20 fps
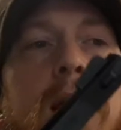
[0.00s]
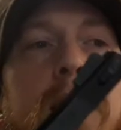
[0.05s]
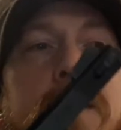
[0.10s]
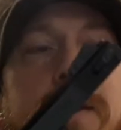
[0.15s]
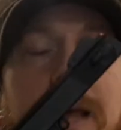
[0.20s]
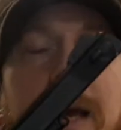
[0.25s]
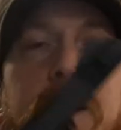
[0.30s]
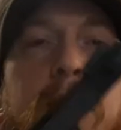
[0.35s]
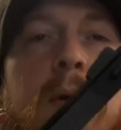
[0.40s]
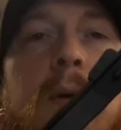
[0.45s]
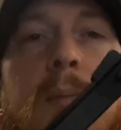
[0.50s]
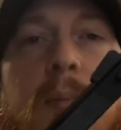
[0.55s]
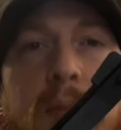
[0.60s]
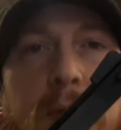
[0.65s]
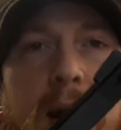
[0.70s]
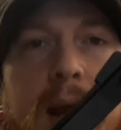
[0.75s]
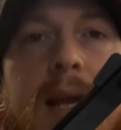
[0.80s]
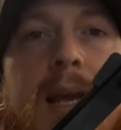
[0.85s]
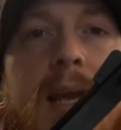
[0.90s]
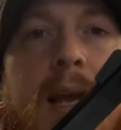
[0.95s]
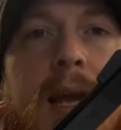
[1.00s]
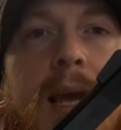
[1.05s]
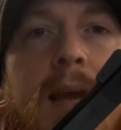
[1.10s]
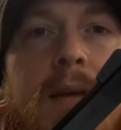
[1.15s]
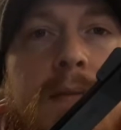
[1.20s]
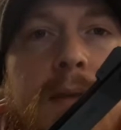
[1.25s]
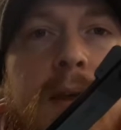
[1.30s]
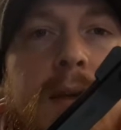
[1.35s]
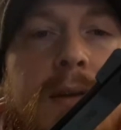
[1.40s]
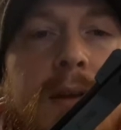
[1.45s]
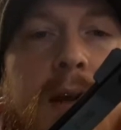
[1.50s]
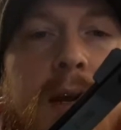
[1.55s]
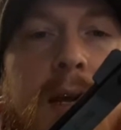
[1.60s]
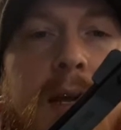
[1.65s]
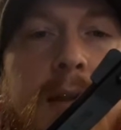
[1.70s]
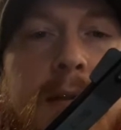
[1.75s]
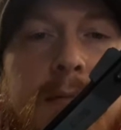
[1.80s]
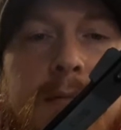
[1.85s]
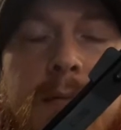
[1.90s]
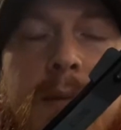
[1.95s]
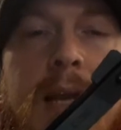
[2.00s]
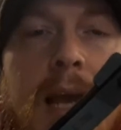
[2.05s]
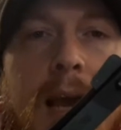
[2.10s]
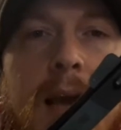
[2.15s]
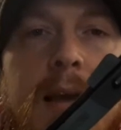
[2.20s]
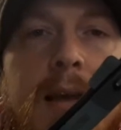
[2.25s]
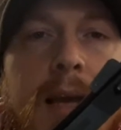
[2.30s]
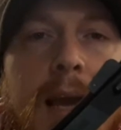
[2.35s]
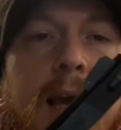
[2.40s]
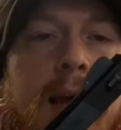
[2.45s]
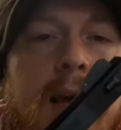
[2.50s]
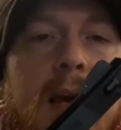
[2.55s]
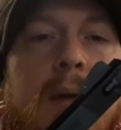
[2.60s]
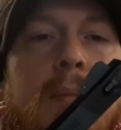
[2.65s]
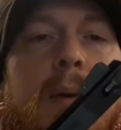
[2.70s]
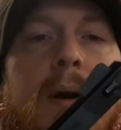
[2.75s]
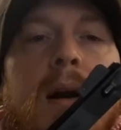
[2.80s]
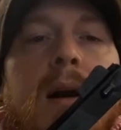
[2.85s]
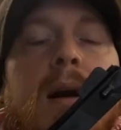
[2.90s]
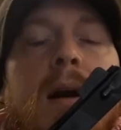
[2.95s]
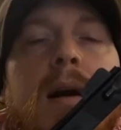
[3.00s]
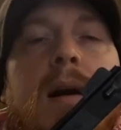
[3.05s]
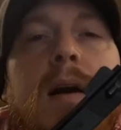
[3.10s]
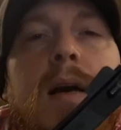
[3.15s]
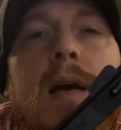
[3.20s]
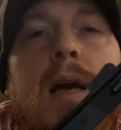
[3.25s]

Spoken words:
They will break it if they try and get it apart.